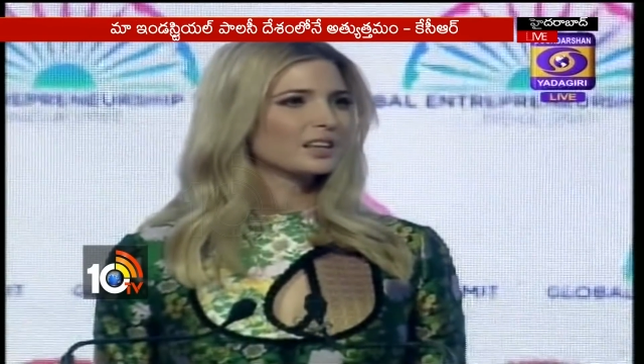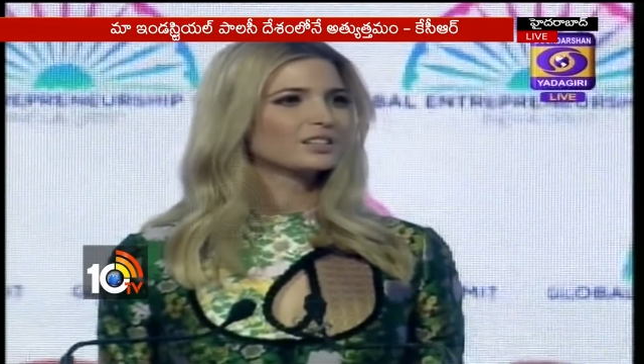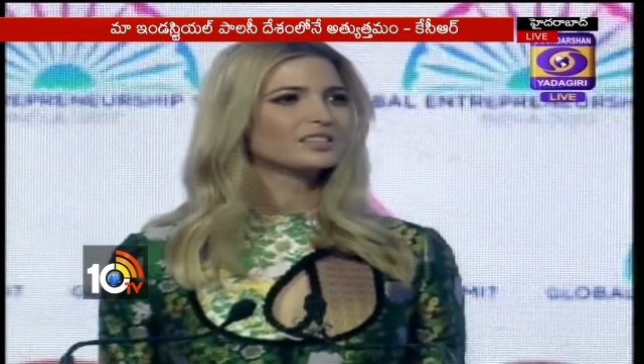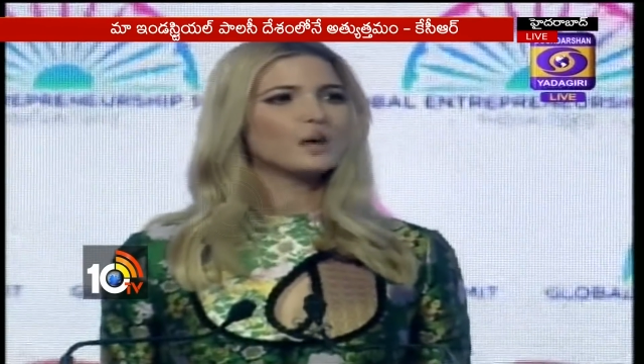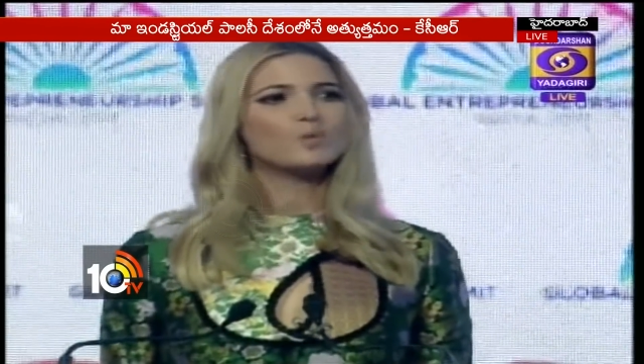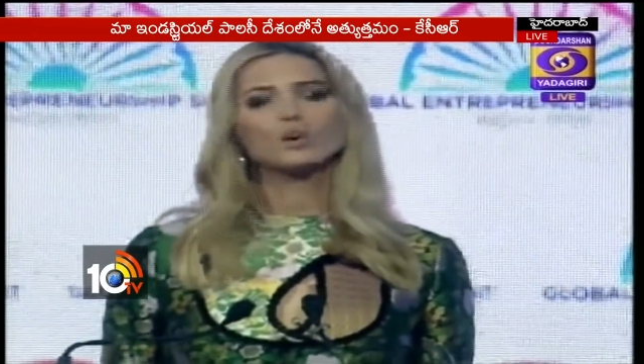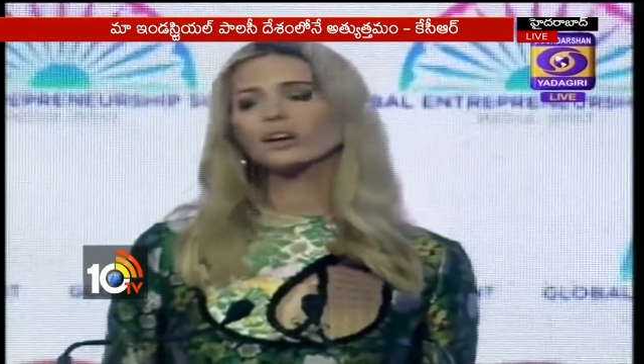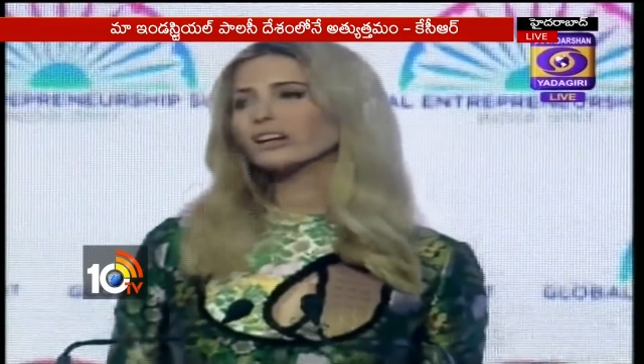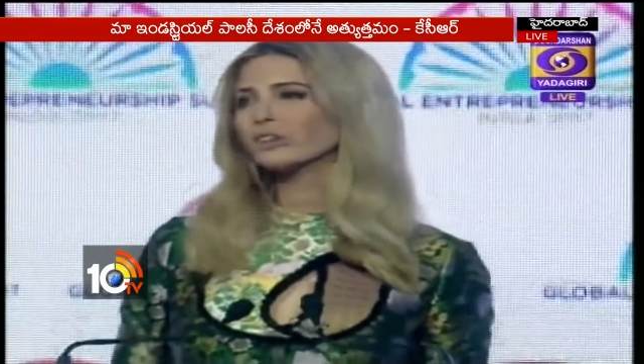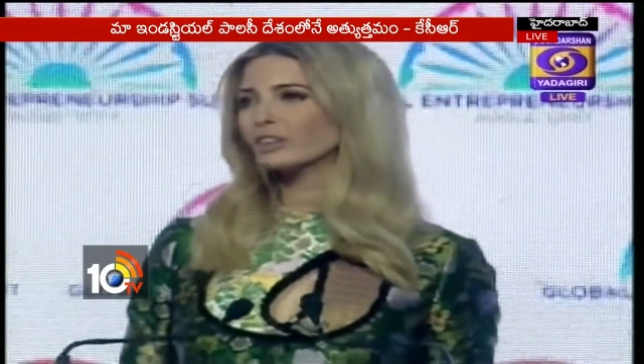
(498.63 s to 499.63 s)
Some
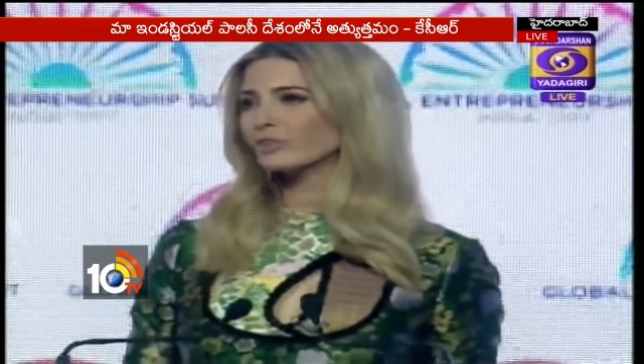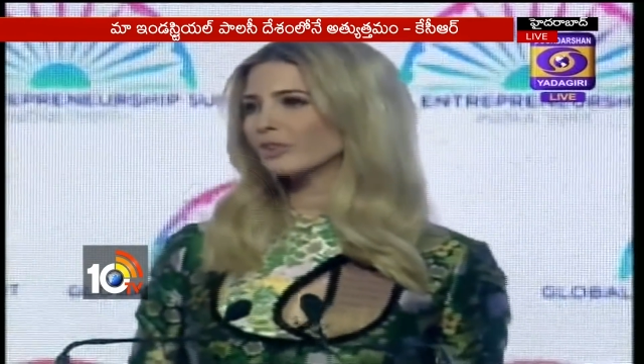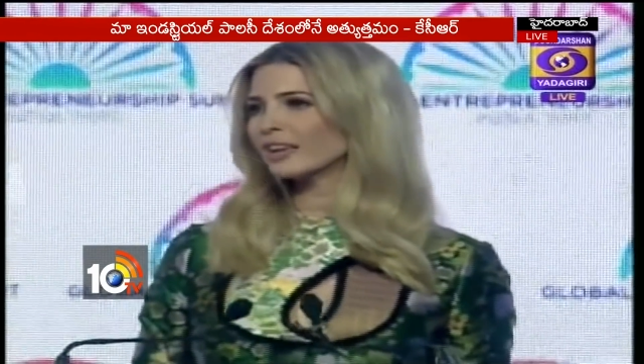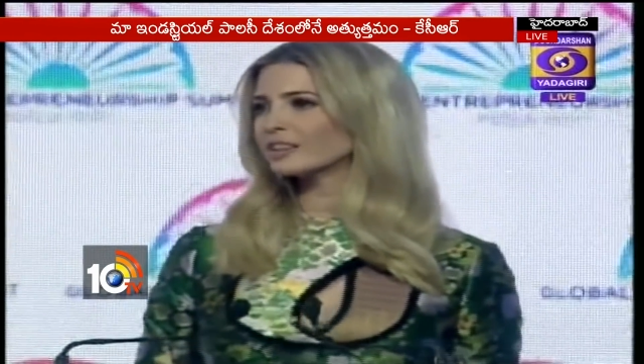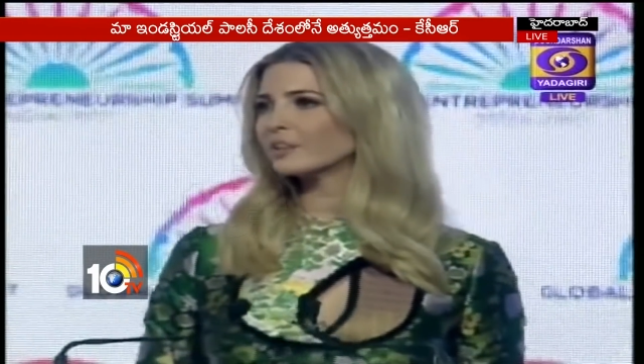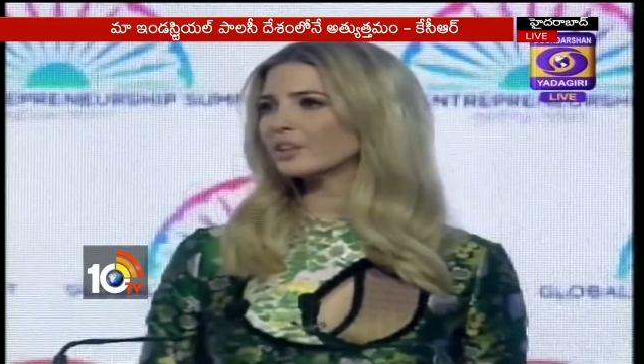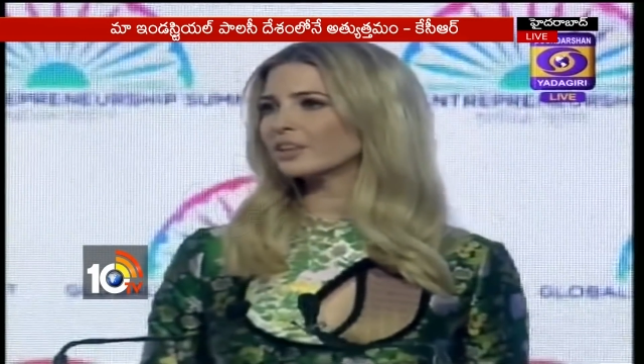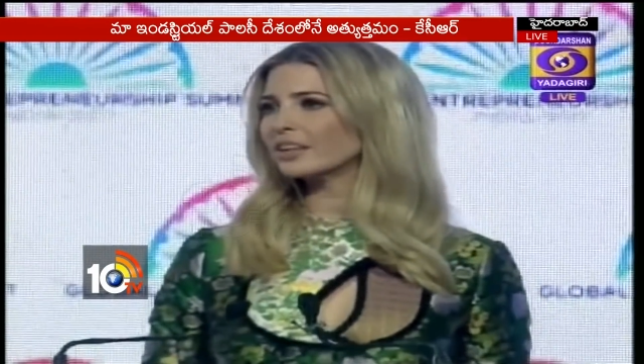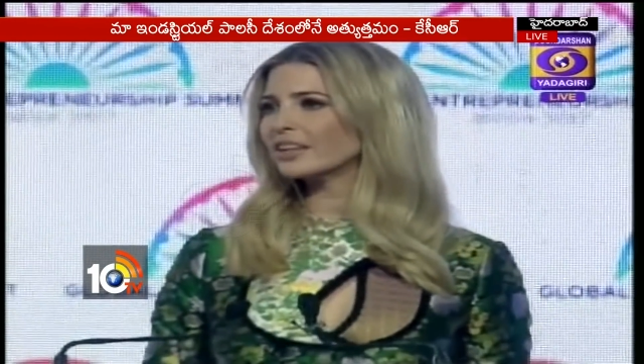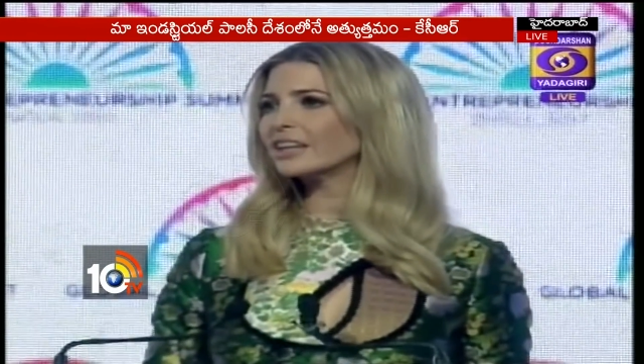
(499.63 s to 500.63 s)
weren't given the
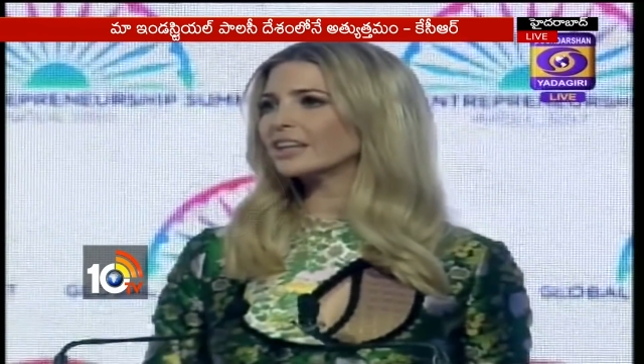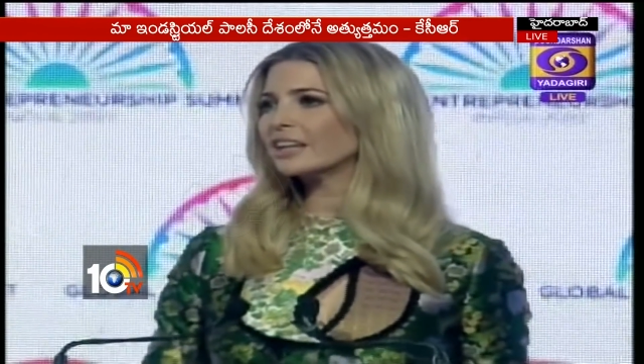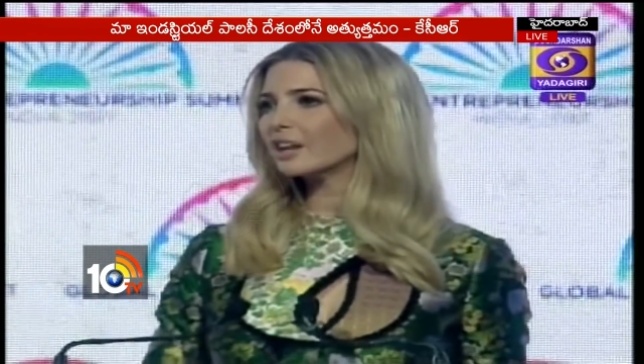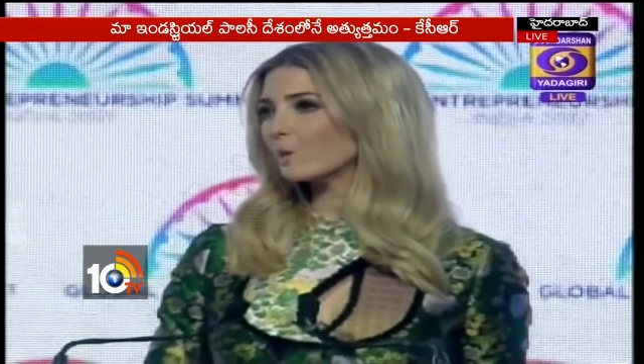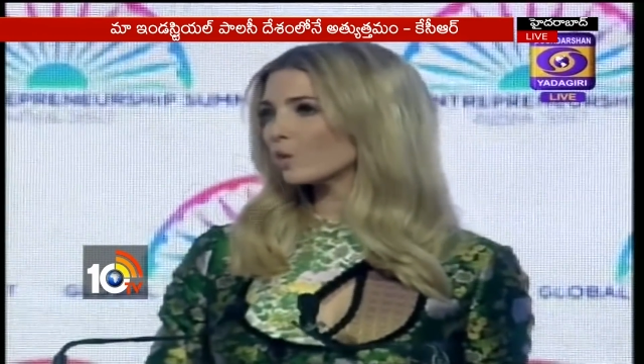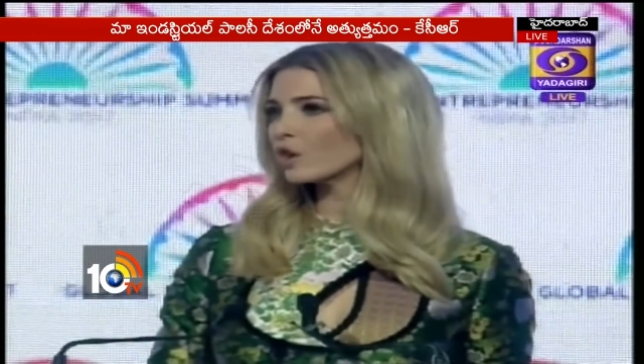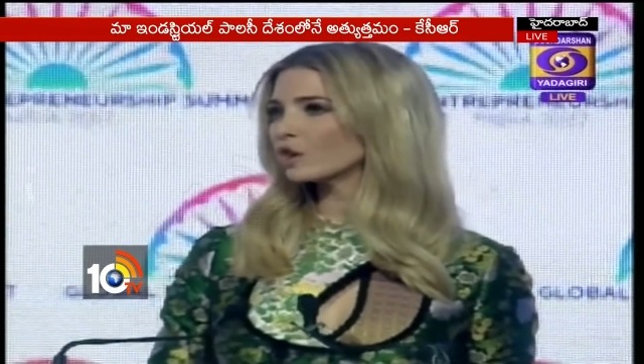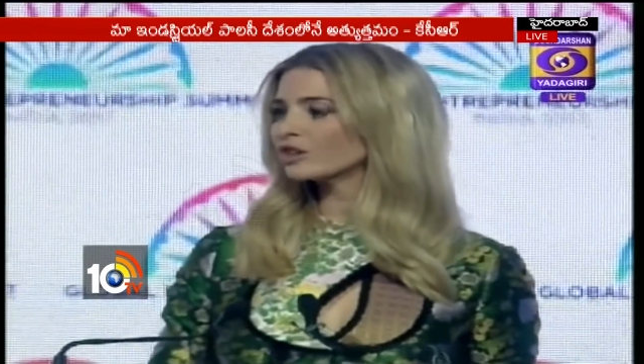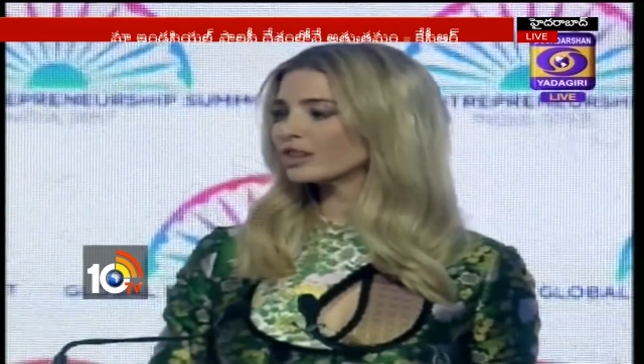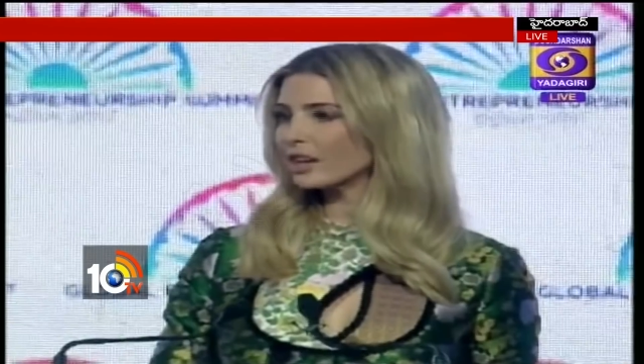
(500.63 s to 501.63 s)
flexibility they needed at work
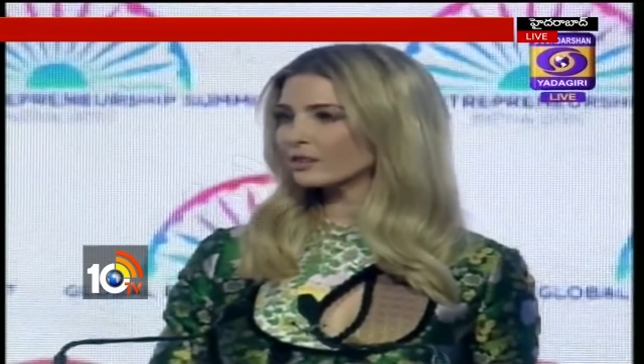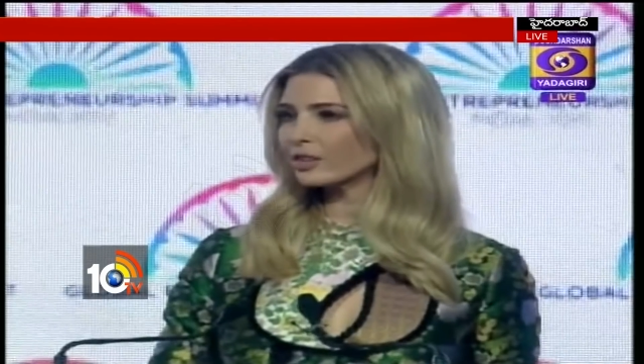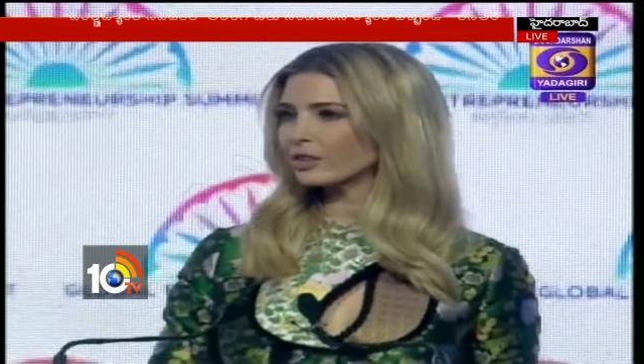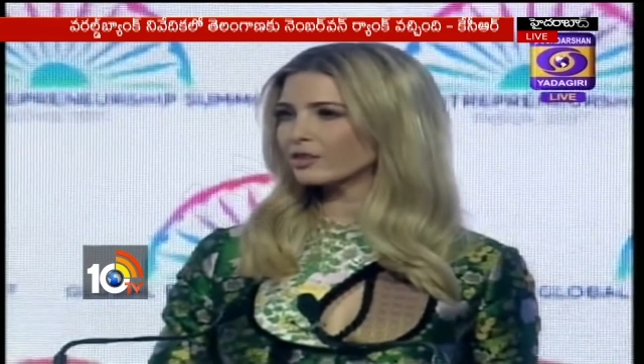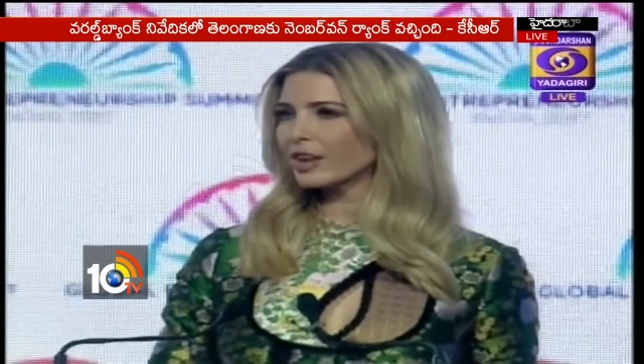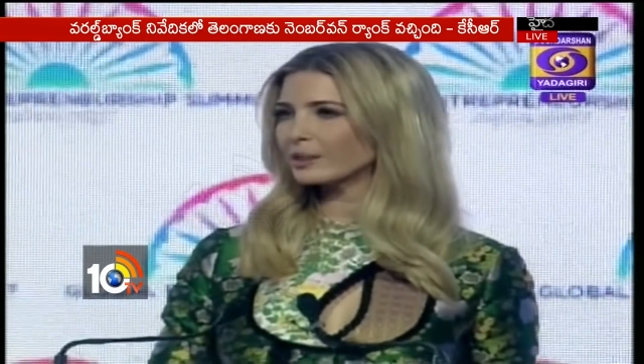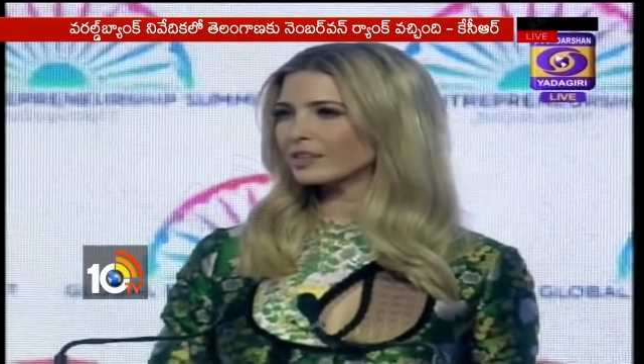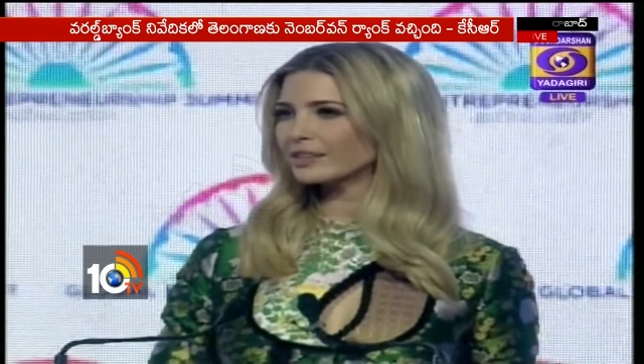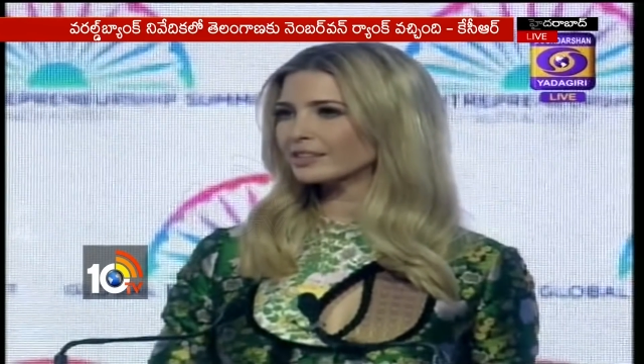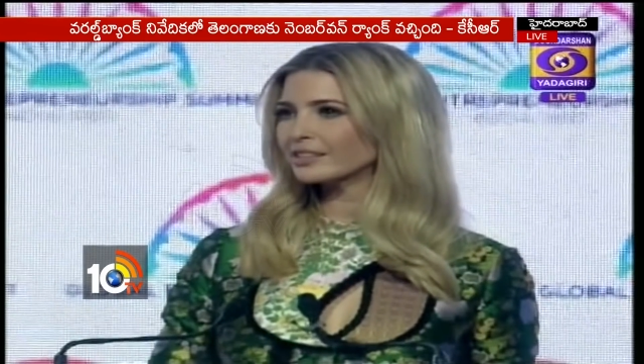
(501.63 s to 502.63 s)
to care for their
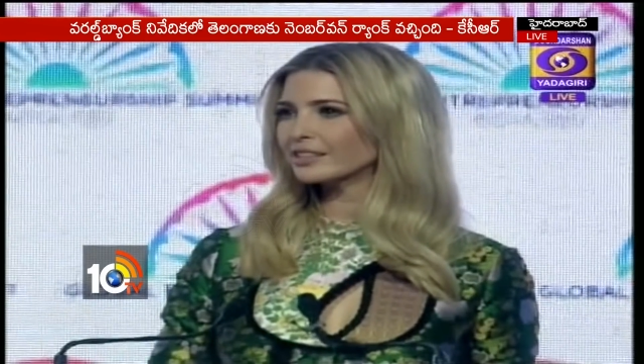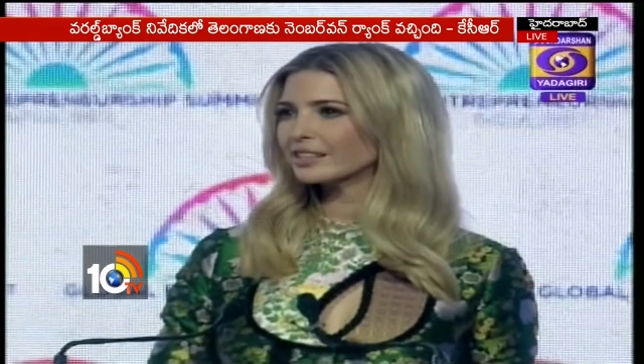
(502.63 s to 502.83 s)
families.